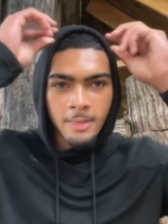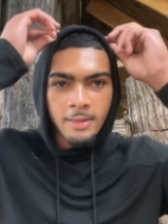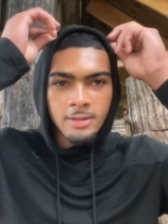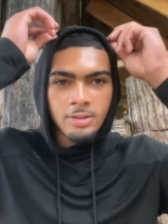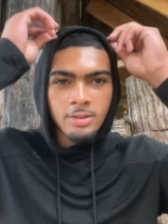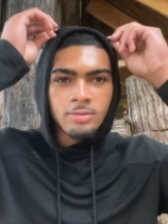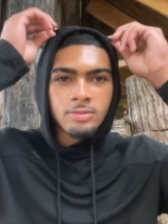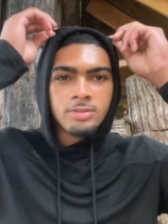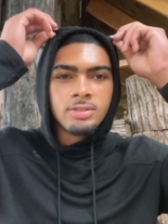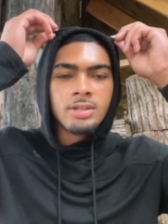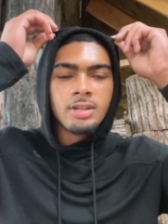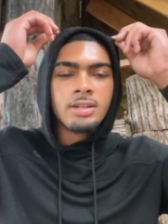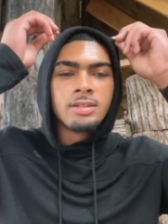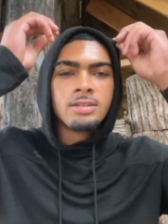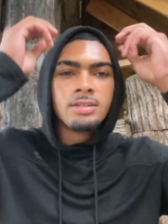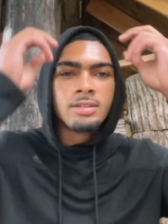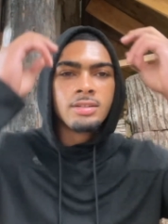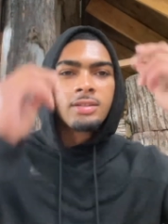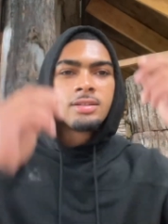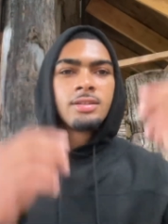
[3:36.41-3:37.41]
So it's just
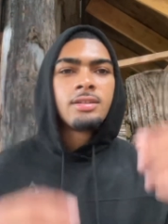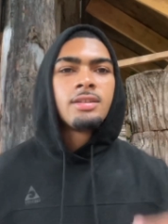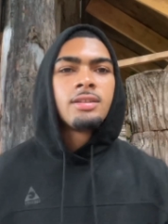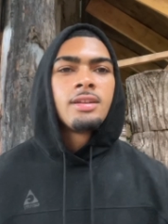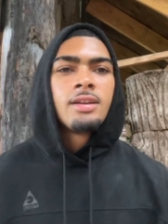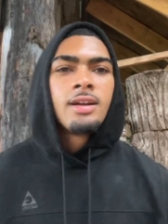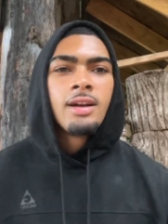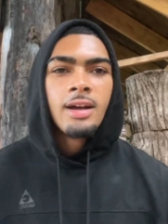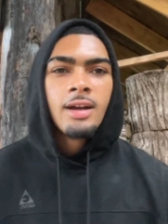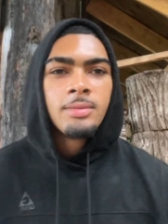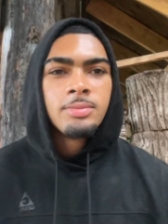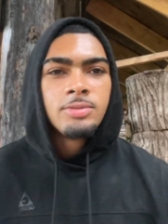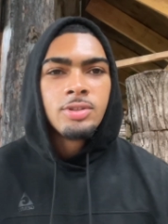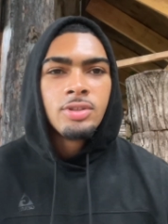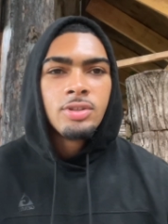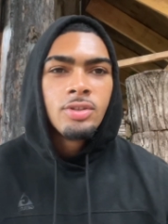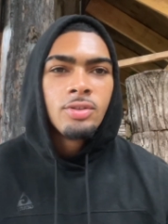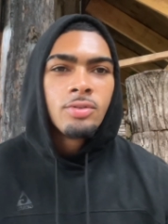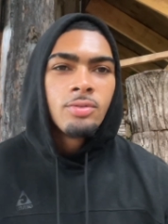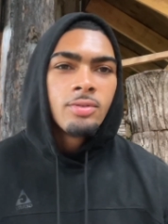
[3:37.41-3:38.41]
up to
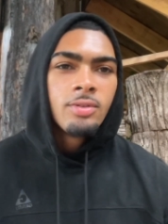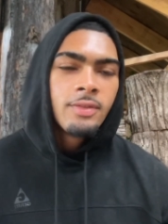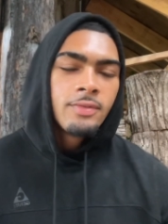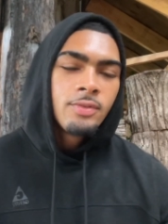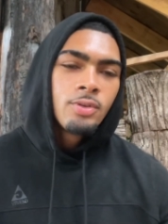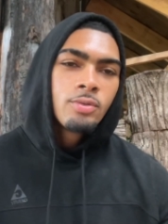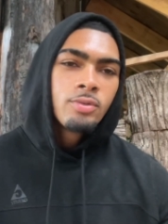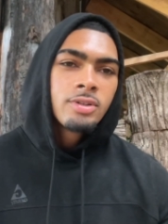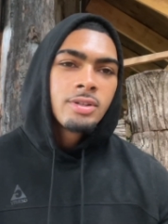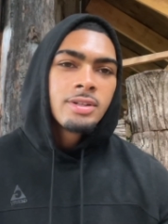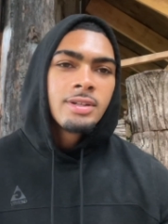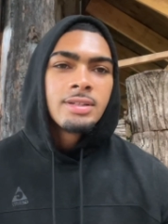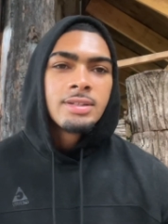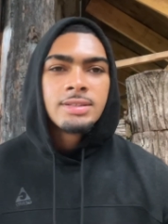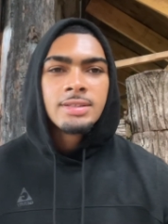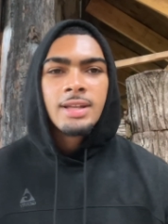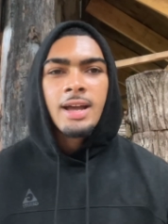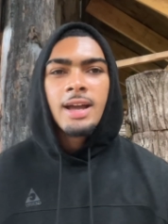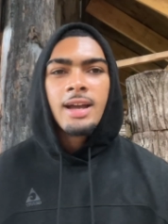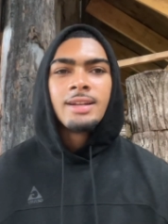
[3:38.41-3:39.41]
you if you want to
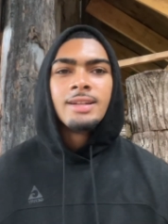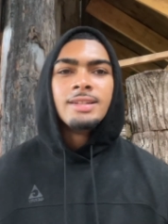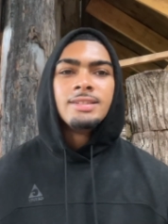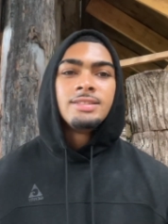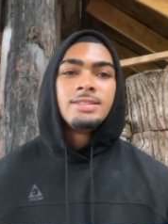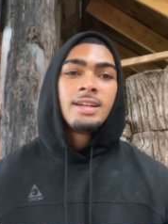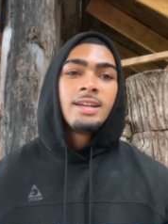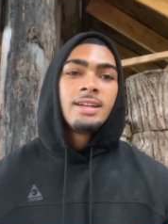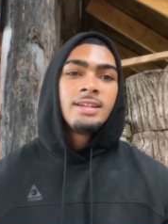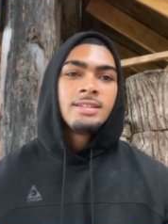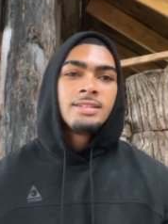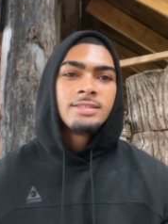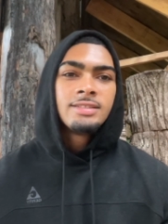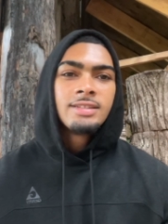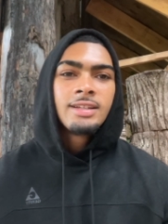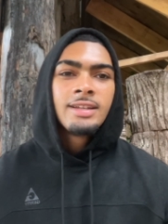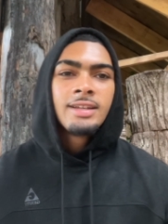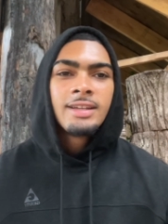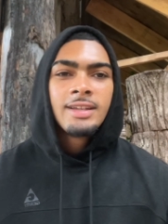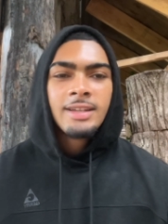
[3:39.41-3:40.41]
decide to change
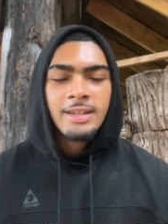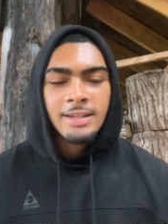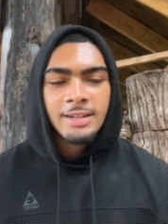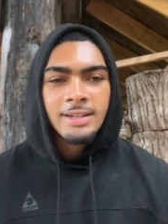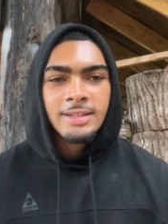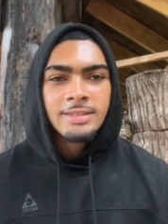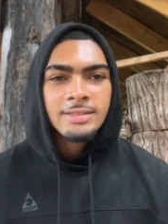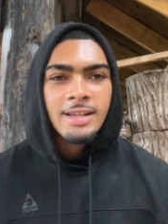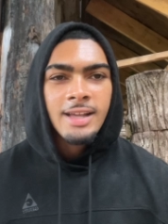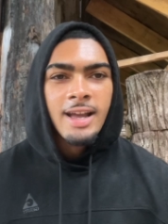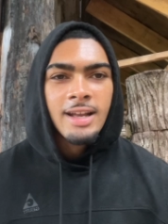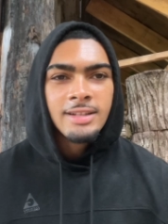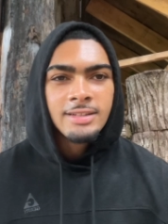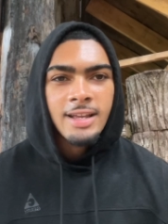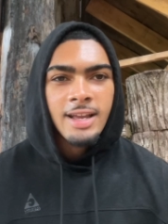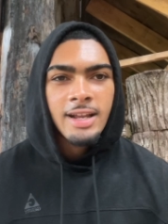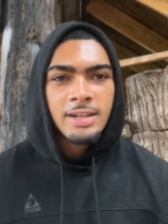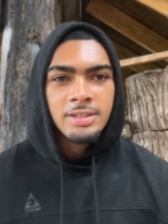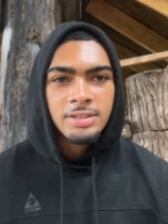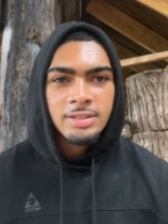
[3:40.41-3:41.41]
and decide to
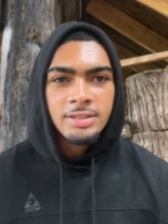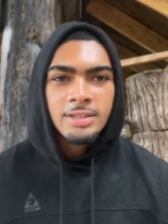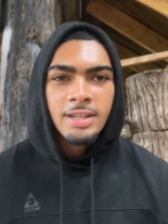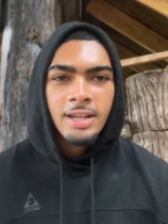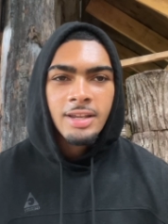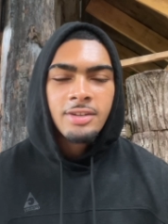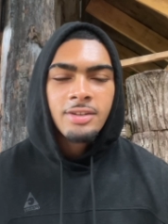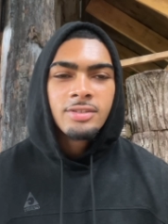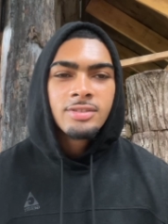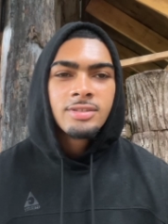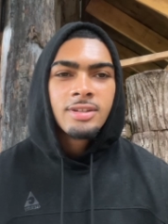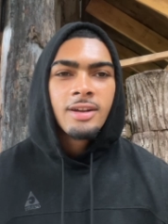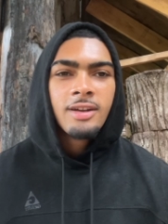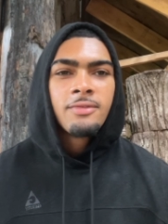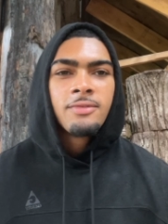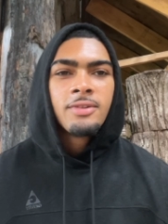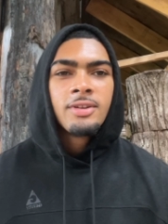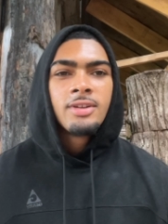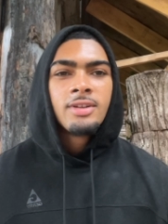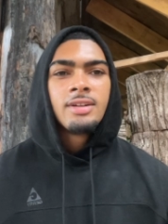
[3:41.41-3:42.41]
actually take yourself
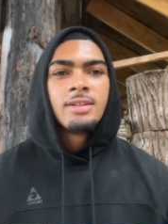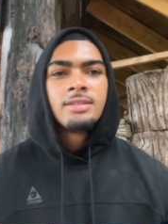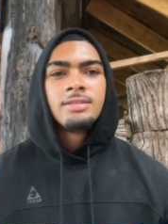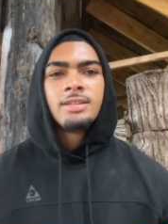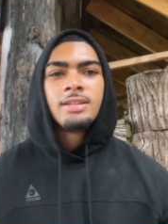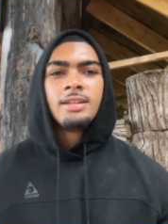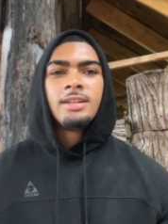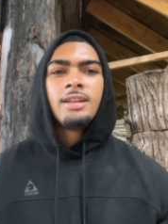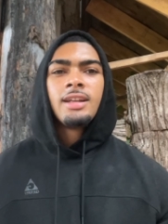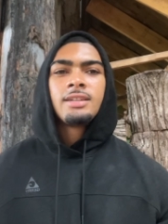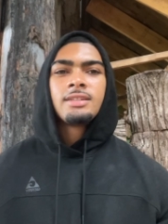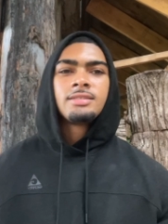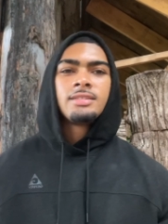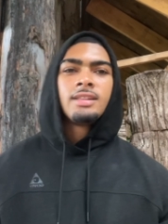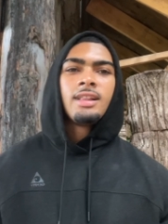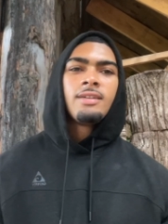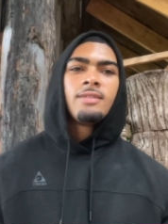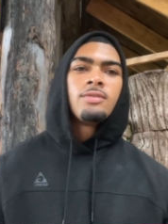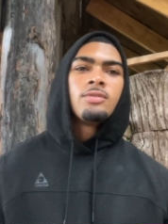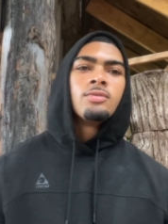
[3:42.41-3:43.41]
to the next
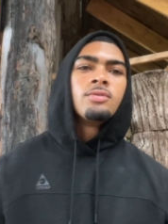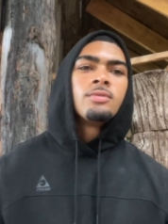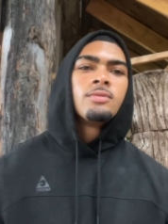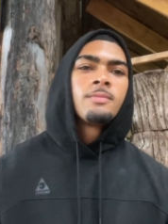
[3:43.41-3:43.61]
level,